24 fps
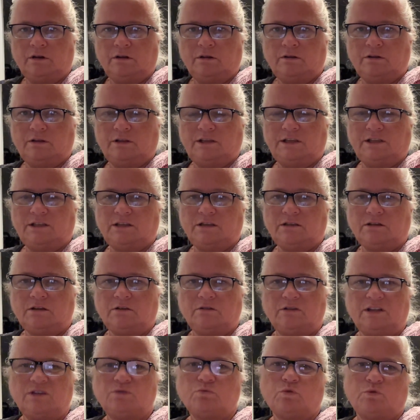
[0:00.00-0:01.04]

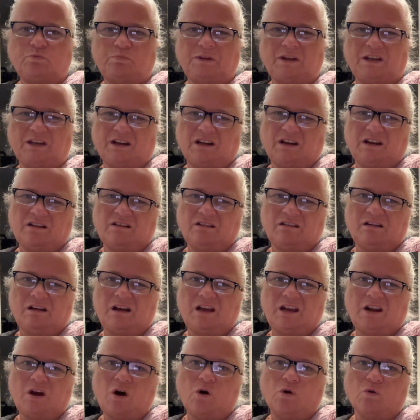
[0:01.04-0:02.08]
This would be
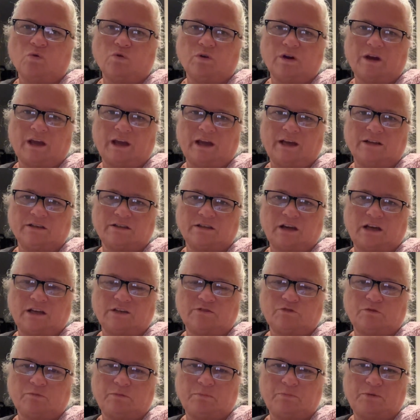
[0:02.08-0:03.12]
an okay size
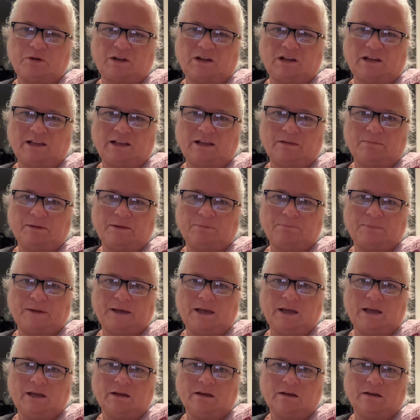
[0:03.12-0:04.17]
for me, but a little bit
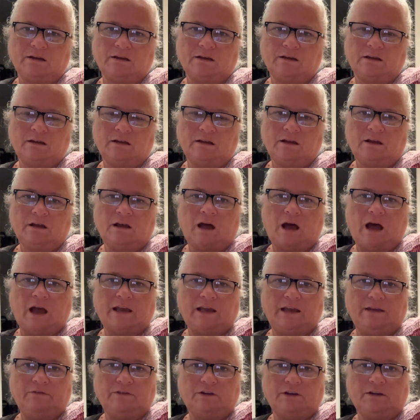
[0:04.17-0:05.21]
big. I
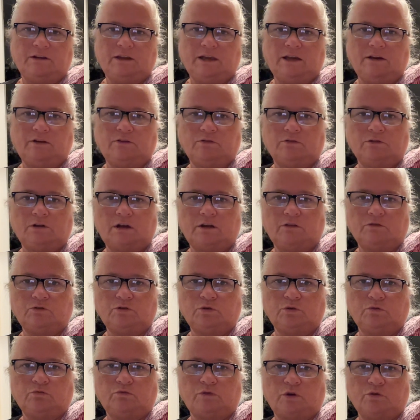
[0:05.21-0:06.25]
even need
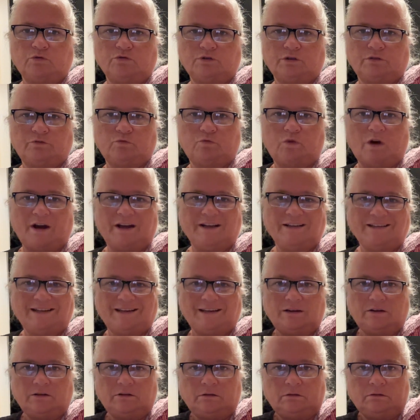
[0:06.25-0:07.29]
2 rows of white here.